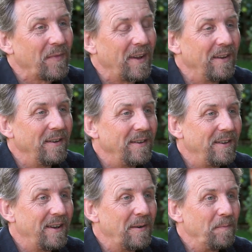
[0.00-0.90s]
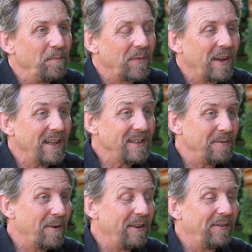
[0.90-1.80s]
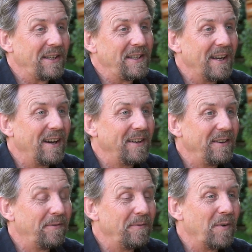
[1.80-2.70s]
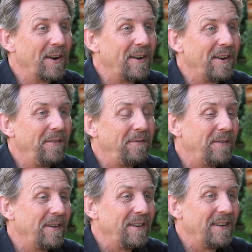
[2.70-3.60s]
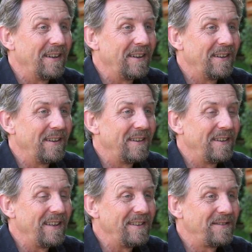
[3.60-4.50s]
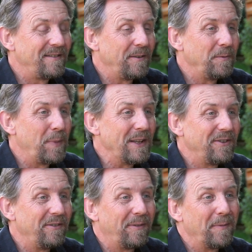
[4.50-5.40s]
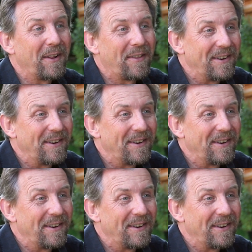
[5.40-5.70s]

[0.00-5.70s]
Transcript: And um, an easy way of getting honey from one hive uh, is to pinch it from another